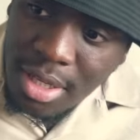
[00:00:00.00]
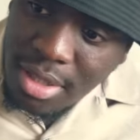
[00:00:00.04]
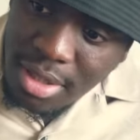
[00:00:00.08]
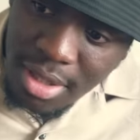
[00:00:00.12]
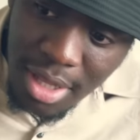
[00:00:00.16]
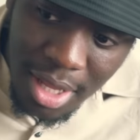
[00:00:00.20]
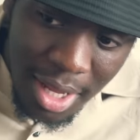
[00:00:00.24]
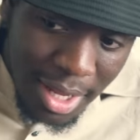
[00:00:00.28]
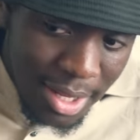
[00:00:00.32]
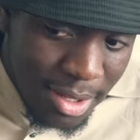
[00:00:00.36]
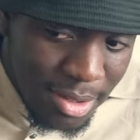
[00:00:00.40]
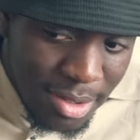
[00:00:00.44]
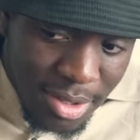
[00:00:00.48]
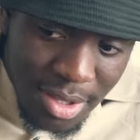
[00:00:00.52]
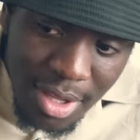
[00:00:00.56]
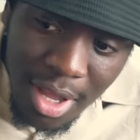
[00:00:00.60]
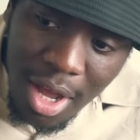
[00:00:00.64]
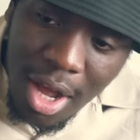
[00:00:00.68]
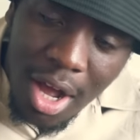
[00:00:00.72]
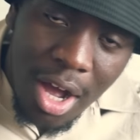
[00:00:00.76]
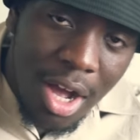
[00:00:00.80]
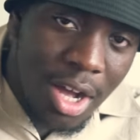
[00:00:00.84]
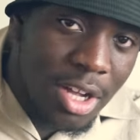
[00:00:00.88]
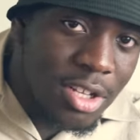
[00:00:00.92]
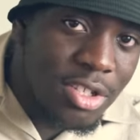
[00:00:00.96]
like a
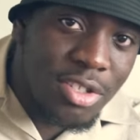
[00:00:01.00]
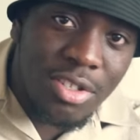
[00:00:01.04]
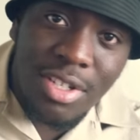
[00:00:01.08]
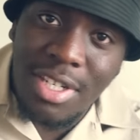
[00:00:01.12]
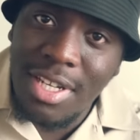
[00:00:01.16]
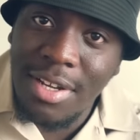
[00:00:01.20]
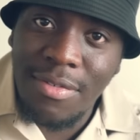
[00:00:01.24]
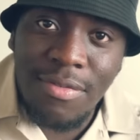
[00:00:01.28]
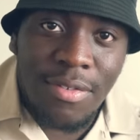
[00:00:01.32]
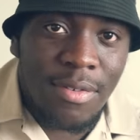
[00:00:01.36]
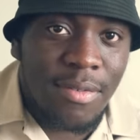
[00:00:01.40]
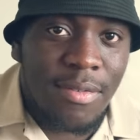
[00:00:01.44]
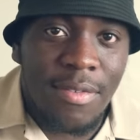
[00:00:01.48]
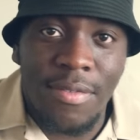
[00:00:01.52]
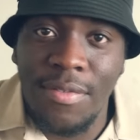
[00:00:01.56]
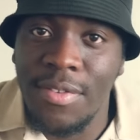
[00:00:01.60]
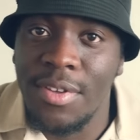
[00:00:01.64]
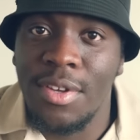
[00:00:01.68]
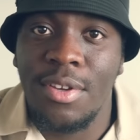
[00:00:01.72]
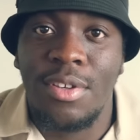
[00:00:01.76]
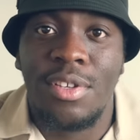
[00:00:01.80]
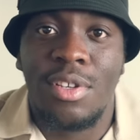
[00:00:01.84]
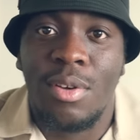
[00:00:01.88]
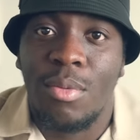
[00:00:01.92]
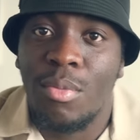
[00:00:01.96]
hundred different
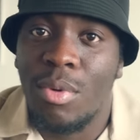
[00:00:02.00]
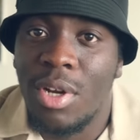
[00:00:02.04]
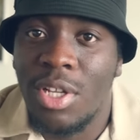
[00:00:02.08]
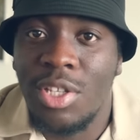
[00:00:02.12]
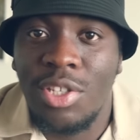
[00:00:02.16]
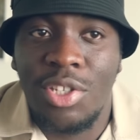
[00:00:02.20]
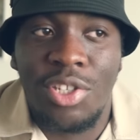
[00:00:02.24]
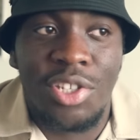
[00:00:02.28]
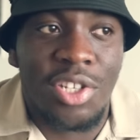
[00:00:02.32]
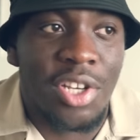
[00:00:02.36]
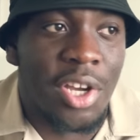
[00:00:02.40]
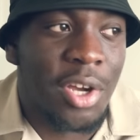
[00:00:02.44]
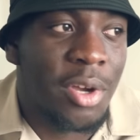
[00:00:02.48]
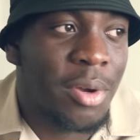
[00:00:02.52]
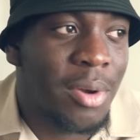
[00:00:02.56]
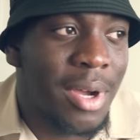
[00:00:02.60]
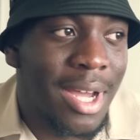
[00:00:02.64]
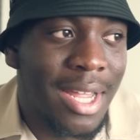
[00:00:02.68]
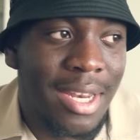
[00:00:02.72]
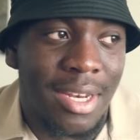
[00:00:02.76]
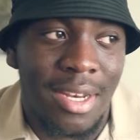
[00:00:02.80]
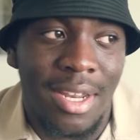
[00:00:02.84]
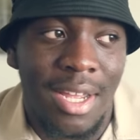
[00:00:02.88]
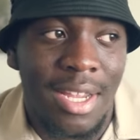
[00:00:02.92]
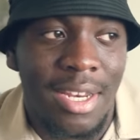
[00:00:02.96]
reviews on one show
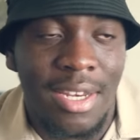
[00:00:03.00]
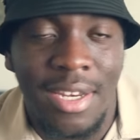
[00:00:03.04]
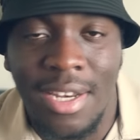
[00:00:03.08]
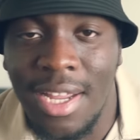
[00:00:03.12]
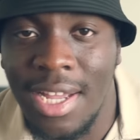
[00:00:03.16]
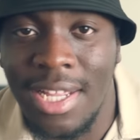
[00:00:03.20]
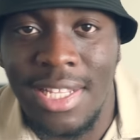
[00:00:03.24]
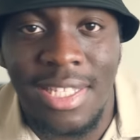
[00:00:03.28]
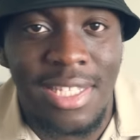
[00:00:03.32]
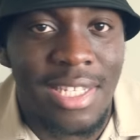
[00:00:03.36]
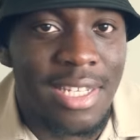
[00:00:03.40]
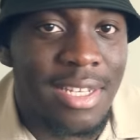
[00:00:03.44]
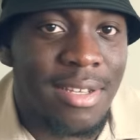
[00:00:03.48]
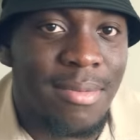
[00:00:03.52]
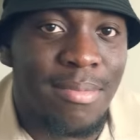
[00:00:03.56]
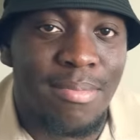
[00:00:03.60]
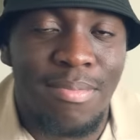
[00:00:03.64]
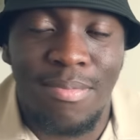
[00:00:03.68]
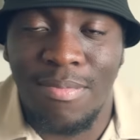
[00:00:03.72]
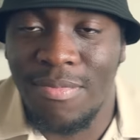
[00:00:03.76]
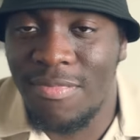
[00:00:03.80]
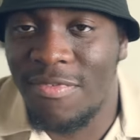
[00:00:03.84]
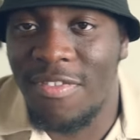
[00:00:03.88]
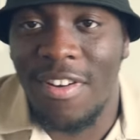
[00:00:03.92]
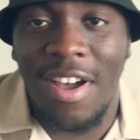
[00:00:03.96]
and like
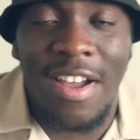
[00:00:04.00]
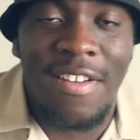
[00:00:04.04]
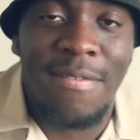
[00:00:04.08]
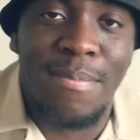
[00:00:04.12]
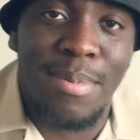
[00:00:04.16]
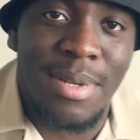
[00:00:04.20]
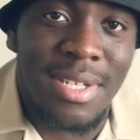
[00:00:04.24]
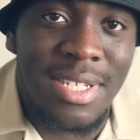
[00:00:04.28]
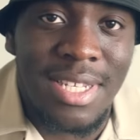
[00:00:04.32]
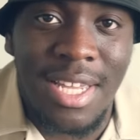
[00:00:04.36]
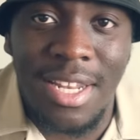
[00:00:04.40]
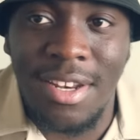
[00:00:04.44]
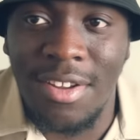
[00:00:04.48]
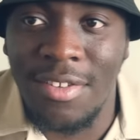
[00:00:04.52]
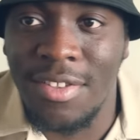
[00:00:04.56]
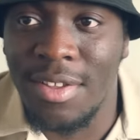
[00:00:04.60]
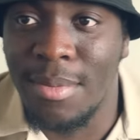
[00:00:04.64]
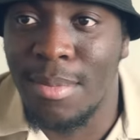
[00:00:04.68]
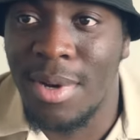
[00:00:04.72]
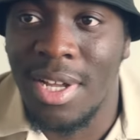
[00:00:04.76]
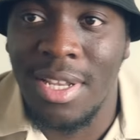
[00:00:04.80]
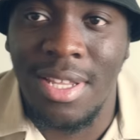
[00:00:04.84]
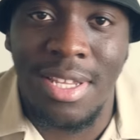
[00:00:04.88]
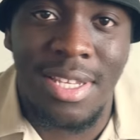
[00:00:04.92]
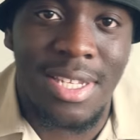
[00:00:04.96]
95% of
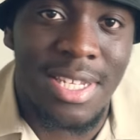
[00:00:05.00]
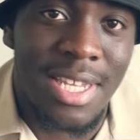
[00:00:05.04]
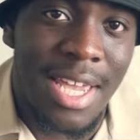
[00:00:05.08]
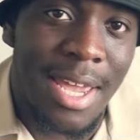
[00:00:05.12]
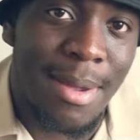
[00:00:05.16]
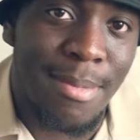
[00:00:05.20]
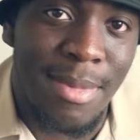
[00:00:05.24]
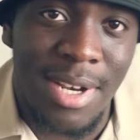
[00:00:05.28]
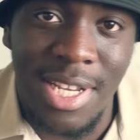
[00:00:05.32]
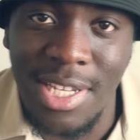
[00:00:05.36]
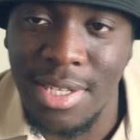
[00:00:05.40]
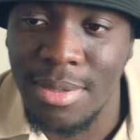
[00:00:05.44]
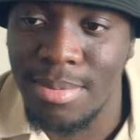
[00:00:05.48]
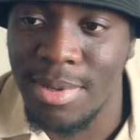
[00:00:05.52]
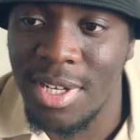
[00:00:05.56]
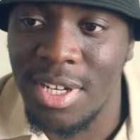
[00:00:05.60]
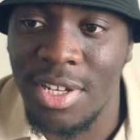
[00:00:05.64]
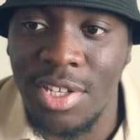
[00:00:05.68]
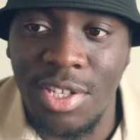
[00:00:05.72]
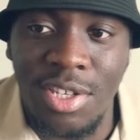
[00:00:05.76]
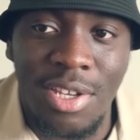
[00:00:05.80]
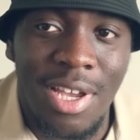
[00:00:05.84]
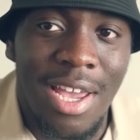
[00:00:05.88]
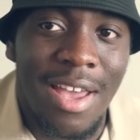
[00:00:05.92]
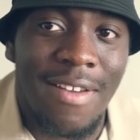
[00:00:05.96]
them are the same and it's
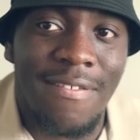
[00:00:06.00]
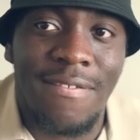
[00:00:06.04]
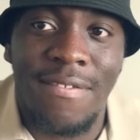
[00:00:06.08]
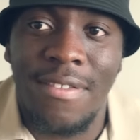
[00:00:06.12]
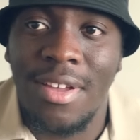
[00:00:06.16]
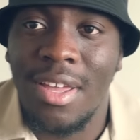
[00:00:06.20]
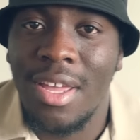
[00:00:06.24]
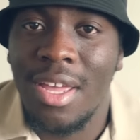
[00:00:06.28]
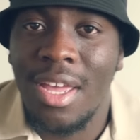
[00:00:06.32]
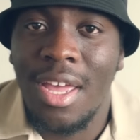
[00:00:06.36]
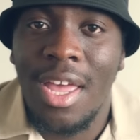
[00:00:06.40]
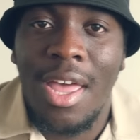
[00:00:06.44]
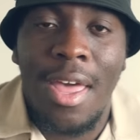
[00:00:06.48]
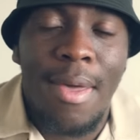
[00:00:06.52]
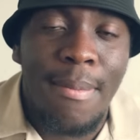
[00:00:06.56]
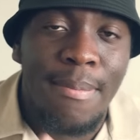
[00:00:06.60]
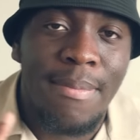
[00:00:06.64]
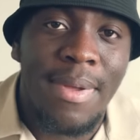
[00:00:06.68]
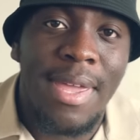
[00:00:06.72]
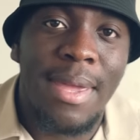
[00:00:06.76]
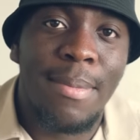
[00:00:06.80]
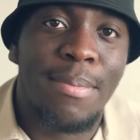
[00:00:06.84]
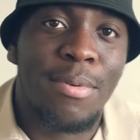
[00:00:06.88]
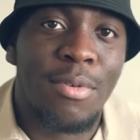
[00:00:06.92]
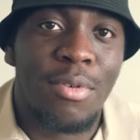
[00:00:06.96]
because you have
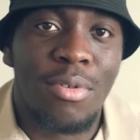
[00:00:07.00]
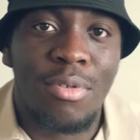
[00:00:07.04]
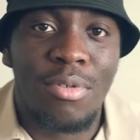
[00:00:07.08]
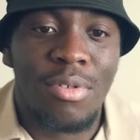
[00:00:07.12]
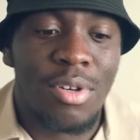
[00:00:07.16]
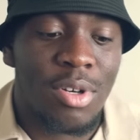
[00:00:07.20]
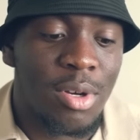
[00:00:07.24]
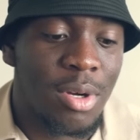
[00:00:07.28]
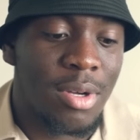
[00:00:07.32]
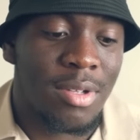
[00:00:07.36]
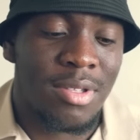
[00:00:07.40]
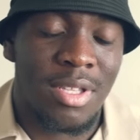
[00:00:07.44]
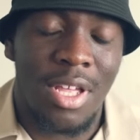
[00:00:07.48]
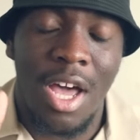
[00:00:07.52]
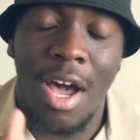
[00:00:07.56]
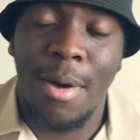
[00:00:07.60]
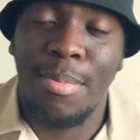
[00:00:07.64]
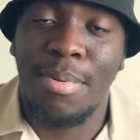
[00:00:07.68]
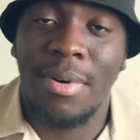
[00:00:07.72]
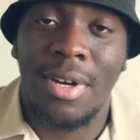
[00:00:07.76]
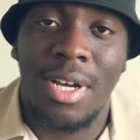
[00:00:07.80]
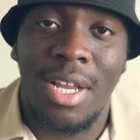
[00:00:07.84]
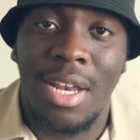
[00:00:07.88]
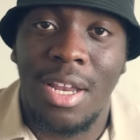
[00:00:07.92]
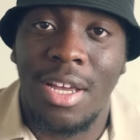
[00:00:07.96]
people who are
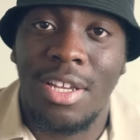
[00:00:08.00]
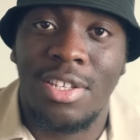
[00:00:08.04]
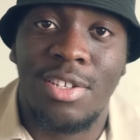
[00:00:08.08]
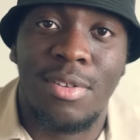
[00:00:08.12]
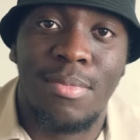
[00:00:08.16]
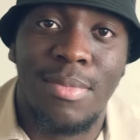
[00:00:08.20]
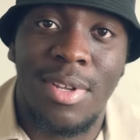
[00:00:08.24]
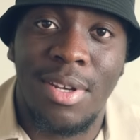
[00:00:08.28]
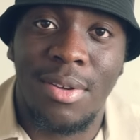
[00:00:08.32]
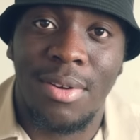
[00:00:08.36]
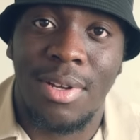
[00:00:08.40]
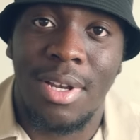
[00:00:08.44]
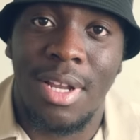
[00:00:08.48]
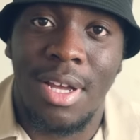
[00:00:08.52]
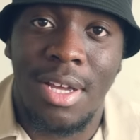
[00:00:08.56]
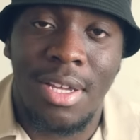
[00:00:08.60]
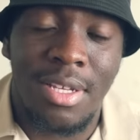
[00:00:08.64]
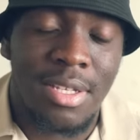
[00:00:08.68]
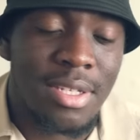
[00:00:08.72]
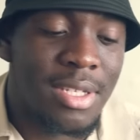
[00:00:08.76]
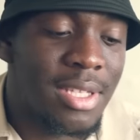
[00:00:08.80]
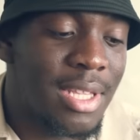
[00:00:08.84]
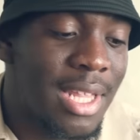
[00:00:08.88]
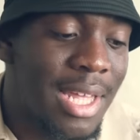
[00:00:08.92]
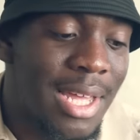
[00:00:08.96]
upper class or middle
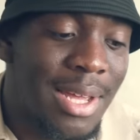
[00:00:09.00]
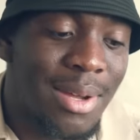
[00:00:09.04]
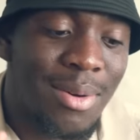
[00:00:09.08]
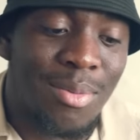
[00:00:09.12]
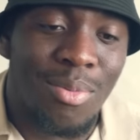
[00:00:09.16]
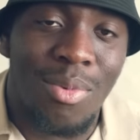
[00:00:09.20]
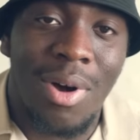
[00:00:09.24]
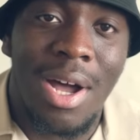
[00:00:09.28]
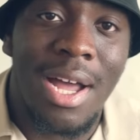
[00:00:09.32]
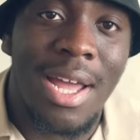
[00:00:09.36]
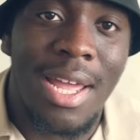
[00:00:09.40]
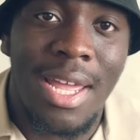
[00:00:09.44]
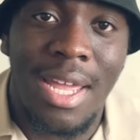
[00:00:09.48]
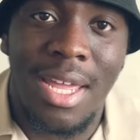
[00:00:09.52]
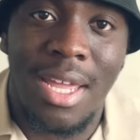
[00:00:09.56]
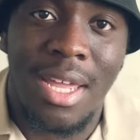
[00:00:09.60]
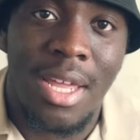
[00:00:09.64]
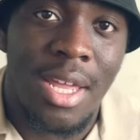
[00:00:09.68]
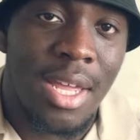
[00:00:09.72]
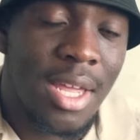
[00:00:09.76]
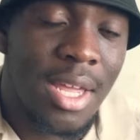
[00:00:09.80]
class, they're white,